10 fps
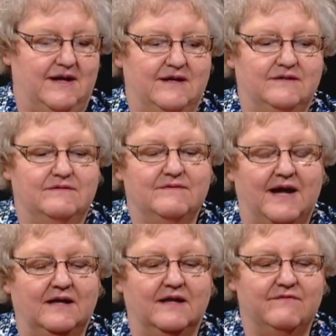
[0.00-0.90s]
And
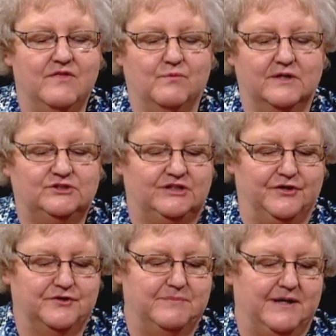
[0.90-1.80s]
I love the word
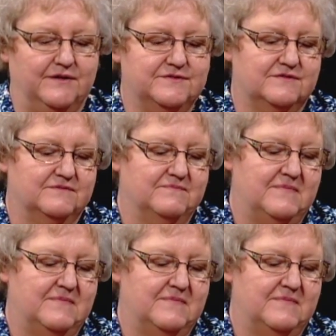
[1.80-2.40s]
shelter belts